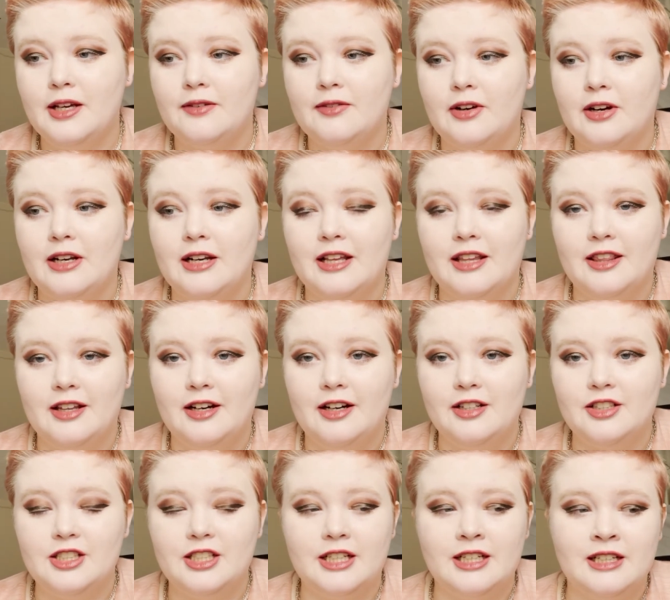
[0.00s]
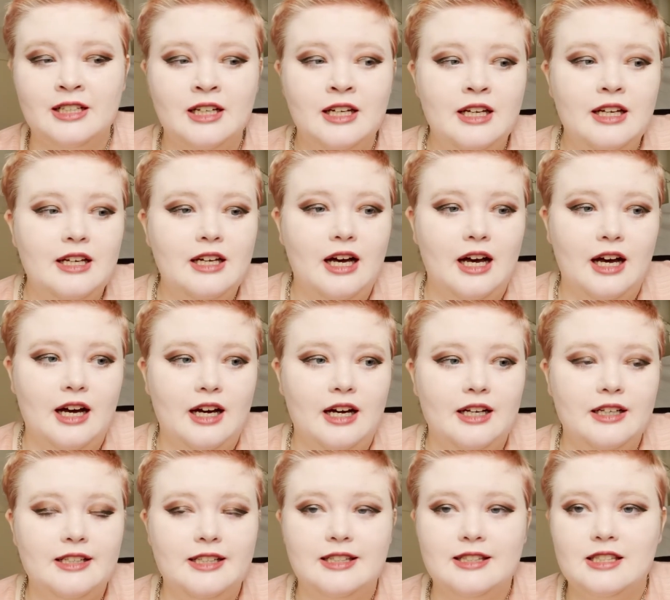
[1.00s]
very lethargic,
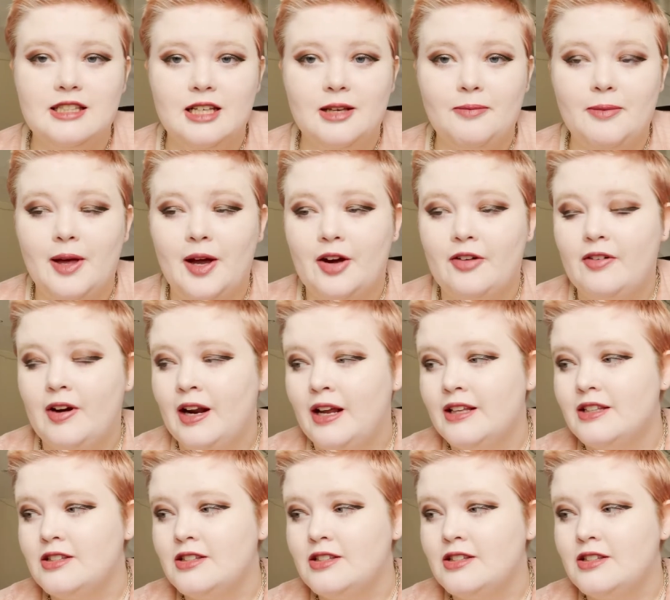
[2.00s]
didn't sleep that great.